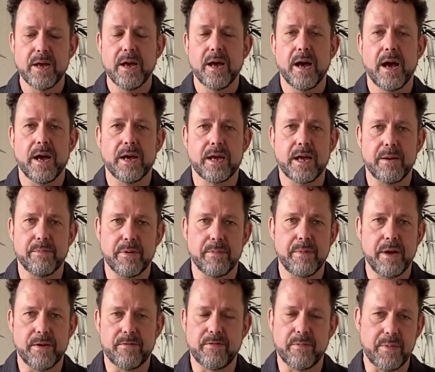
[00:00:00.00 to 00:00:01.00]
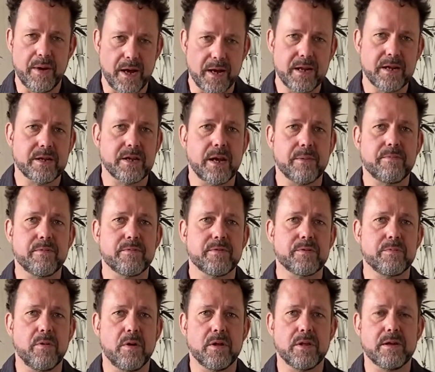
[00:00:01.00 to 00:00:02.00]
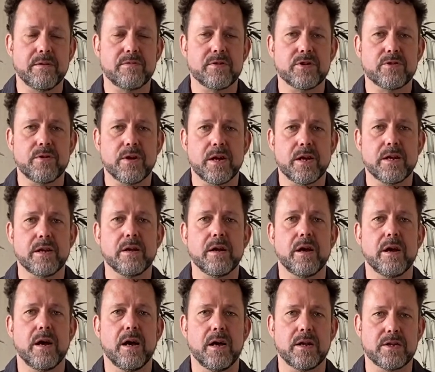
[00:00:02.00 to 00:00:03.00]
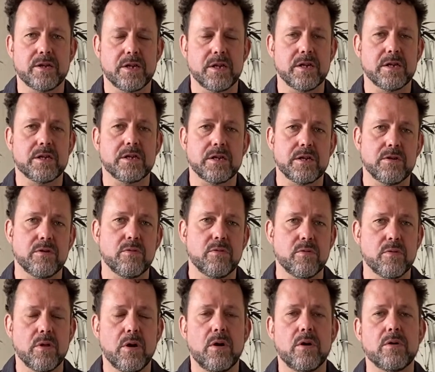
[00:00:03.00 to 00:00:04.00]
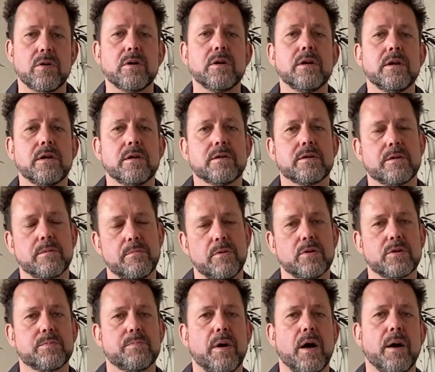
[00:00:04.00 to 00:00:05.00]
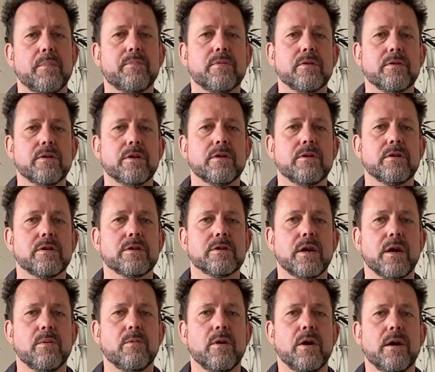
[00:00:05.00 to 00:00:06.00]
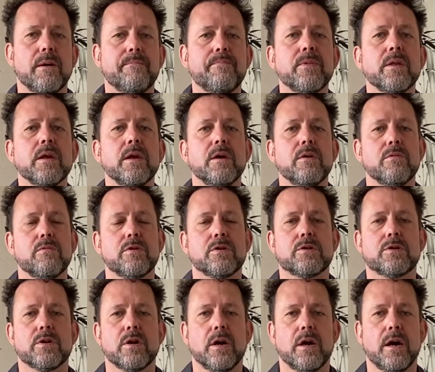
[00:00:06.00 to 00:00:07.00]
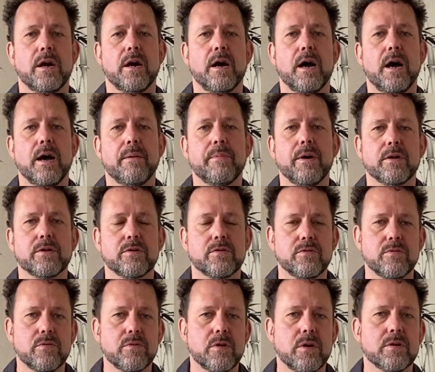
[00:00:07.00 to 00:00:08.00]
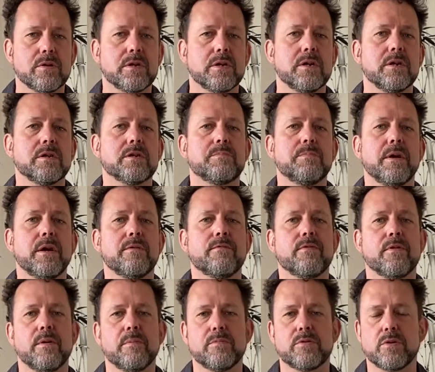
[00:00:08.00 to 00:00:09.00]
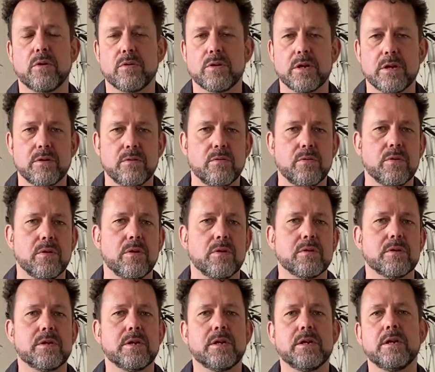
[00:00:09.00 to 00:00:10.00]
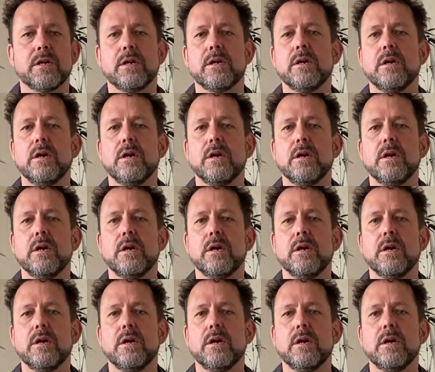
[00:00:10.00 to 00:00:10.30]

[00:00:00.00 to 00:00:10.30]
It can be made from any type of small leaf strain. Qingxin oolong is the most popular here in Taiwan, which high mountain oolong tea is made from, Dongding oolong tea.